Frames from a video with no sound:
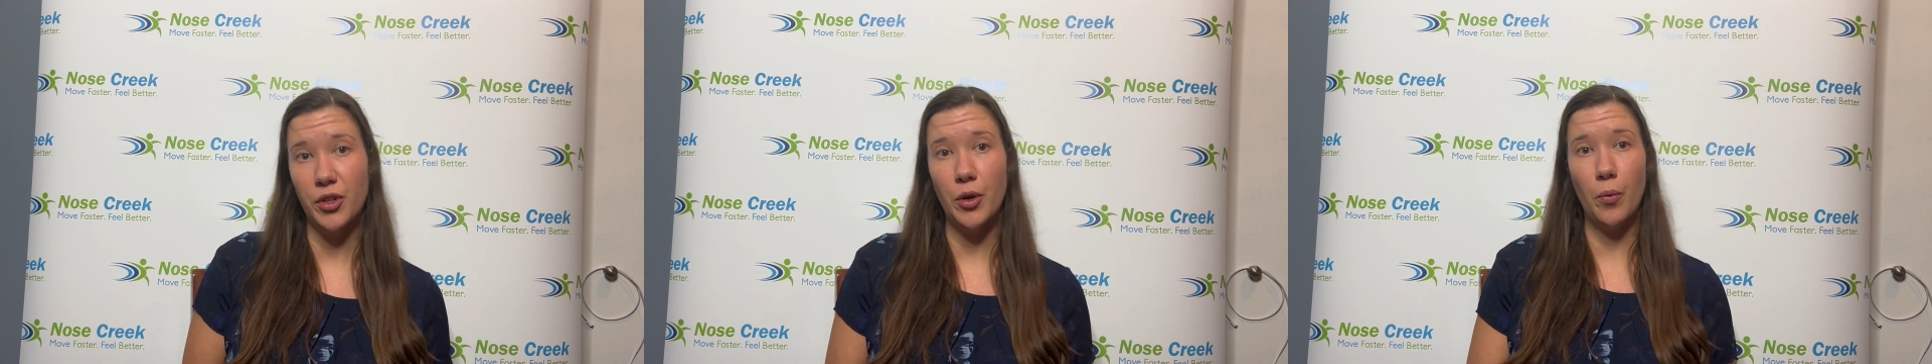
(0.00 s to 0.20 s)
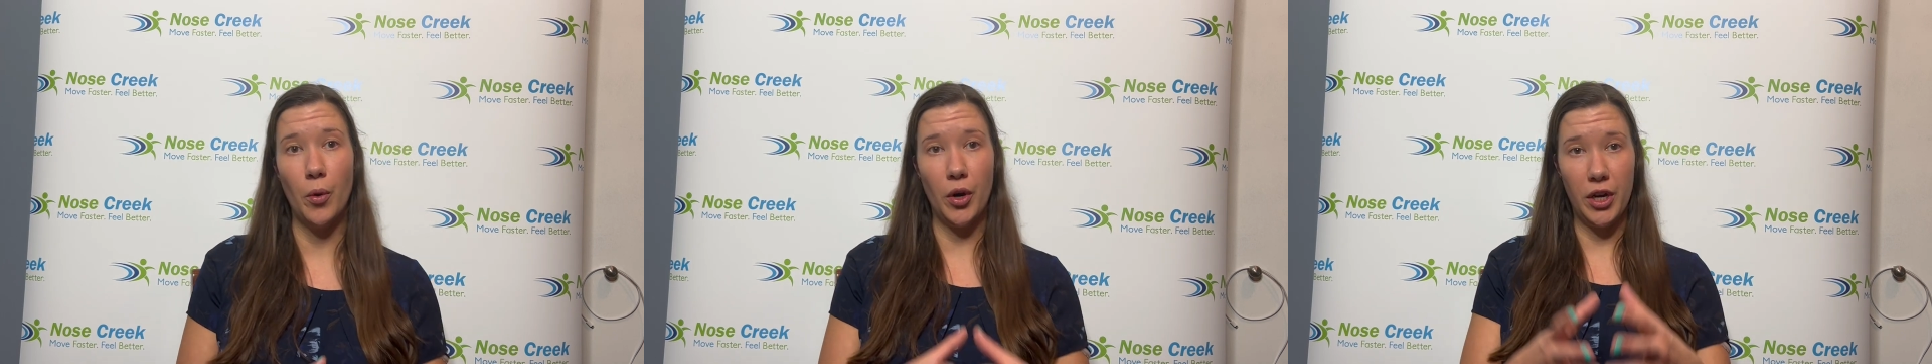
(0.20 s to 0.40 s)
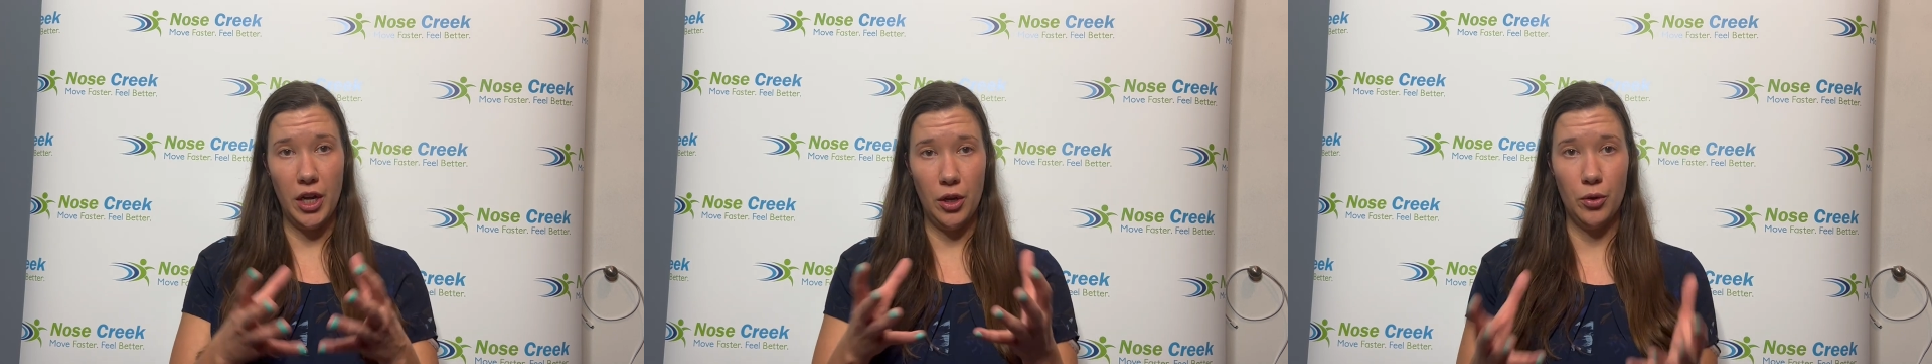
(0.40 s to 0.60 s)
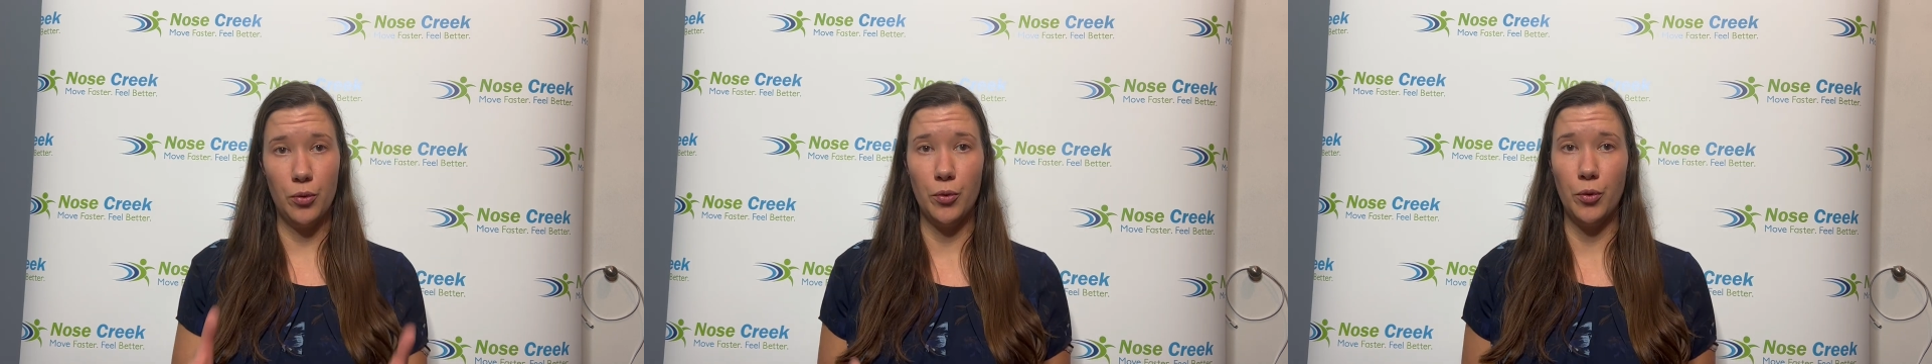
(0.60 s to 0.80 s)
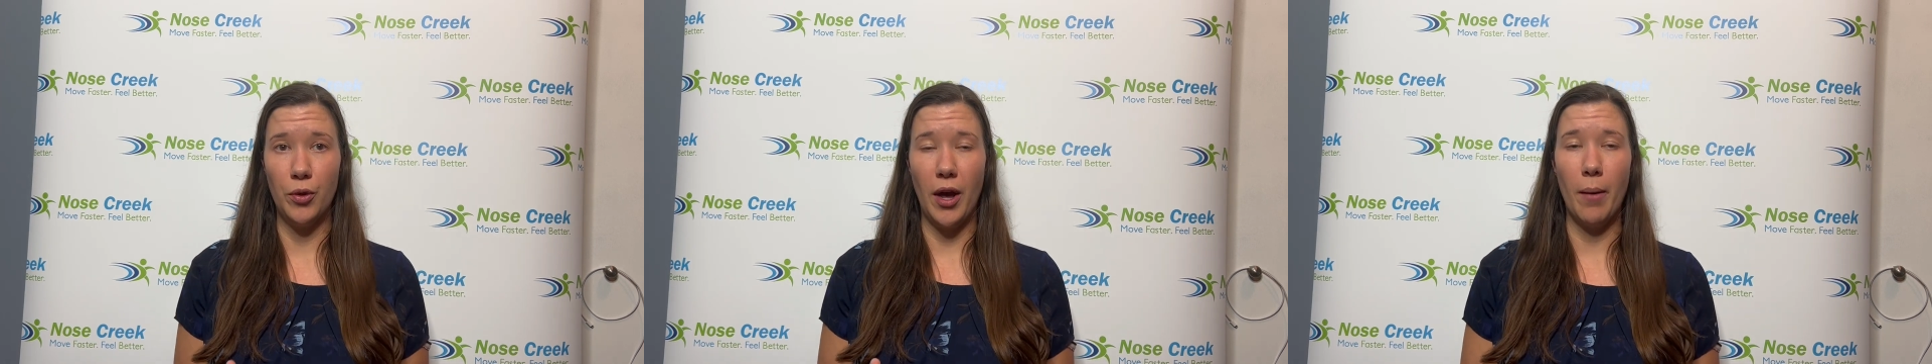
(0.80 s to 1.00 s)
working
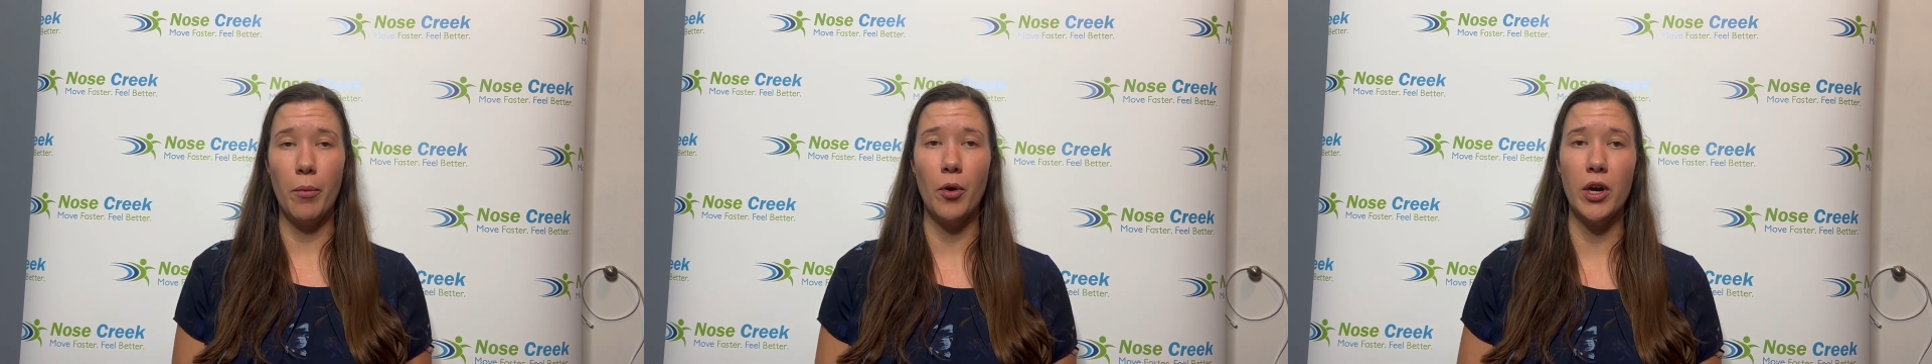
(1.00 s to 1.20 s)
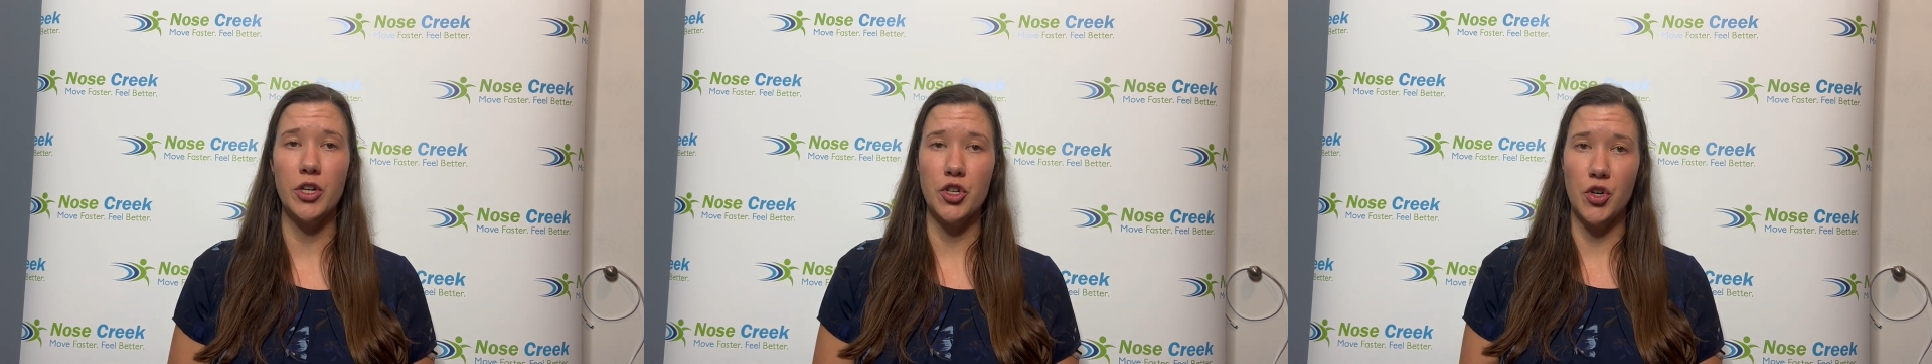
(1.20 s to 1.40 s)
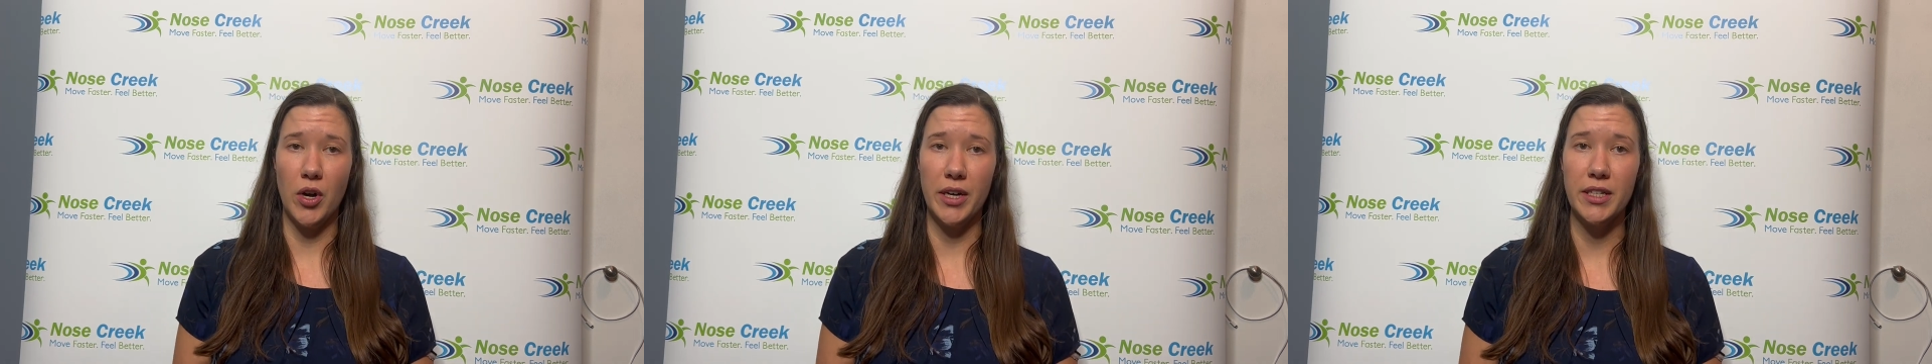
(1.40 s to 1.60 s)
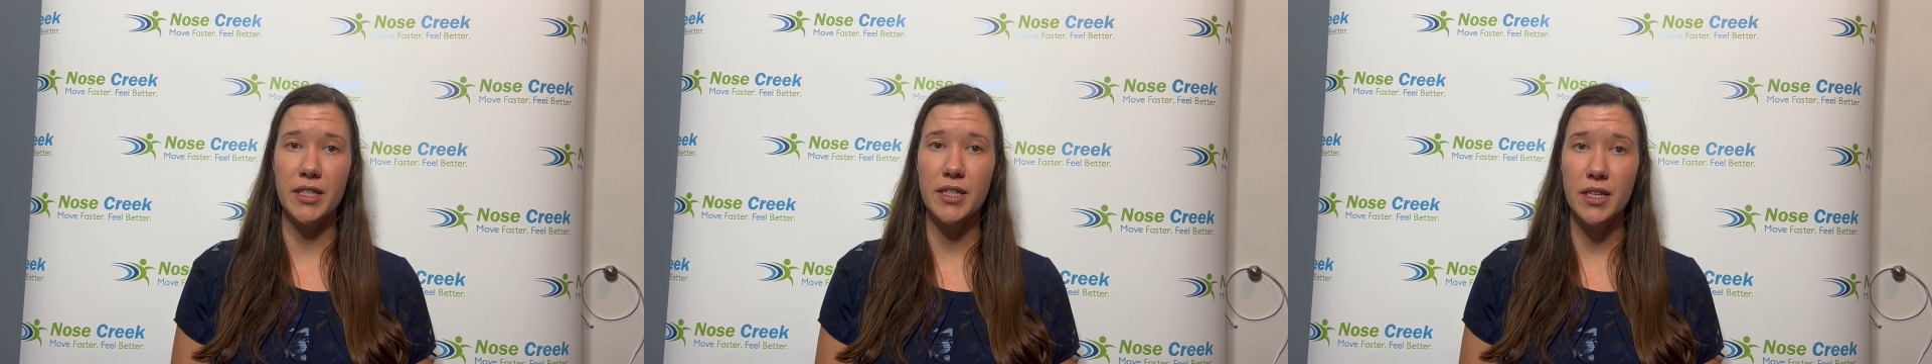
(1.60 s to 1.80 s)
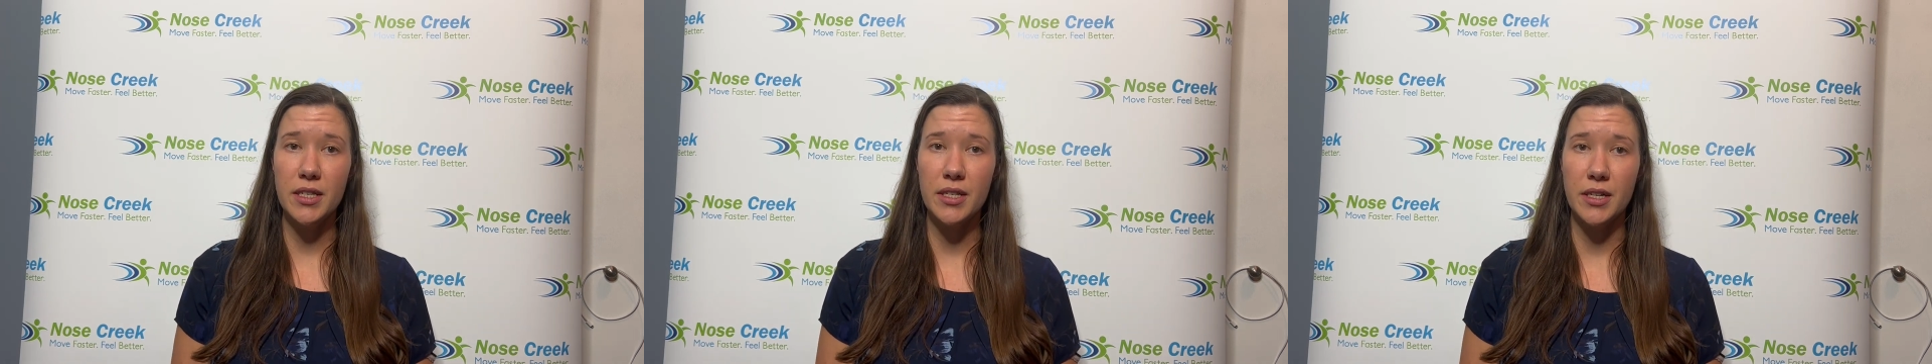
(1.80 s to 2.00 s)
through that pressurized
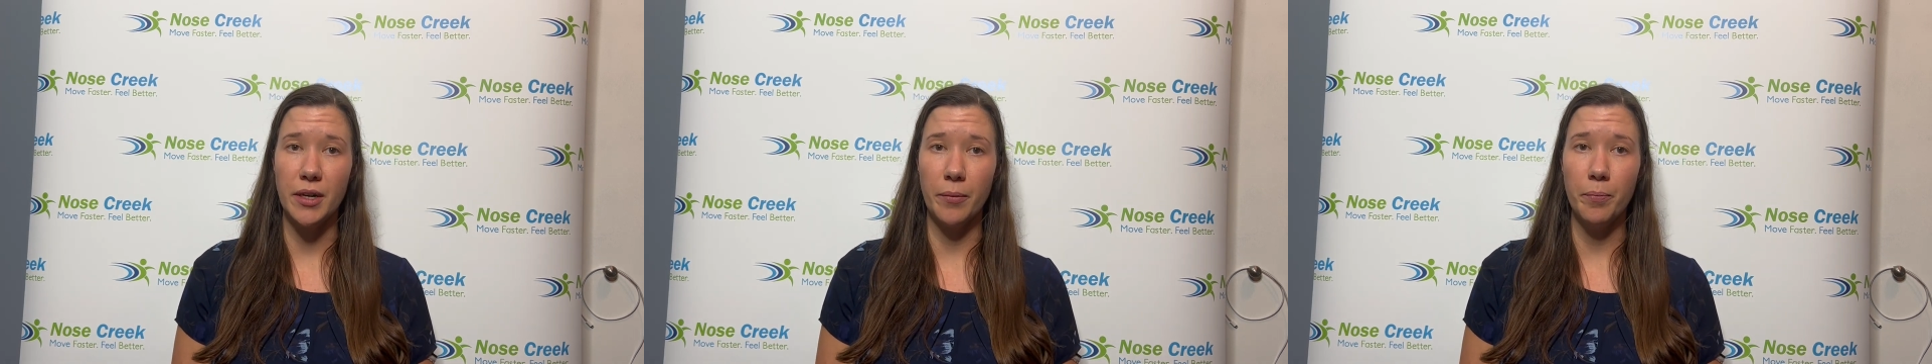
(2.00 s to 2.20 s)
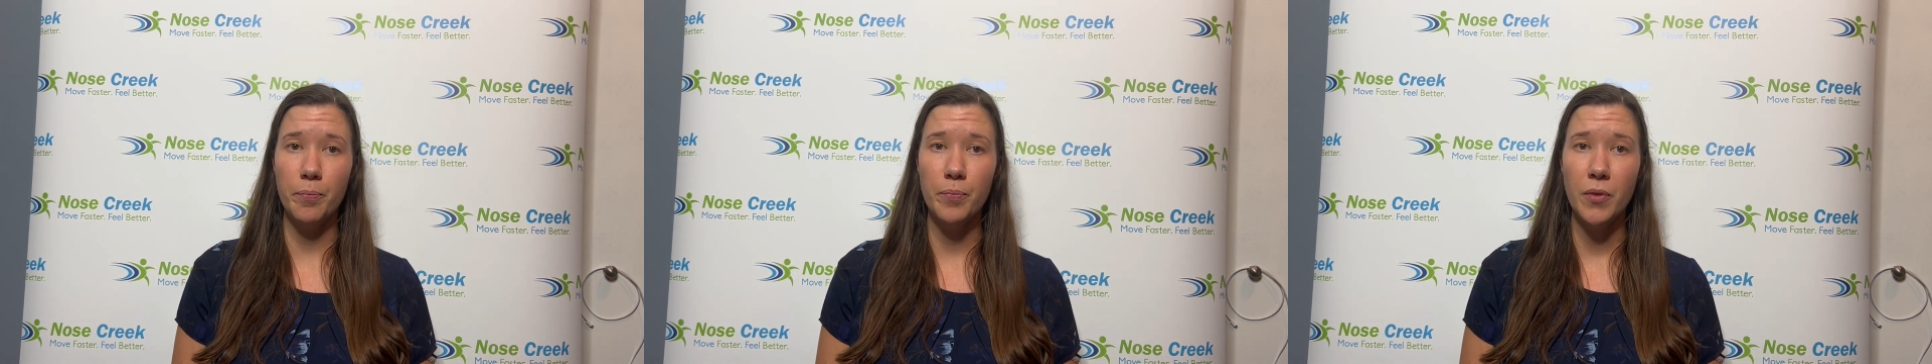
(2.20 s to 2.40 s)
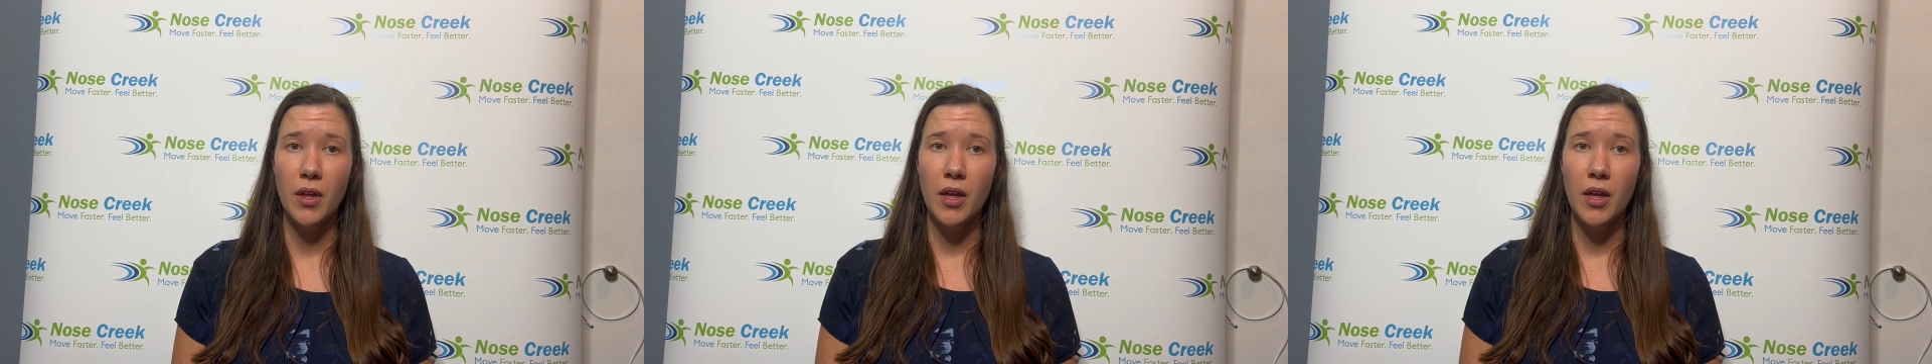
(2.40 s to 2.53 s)
system,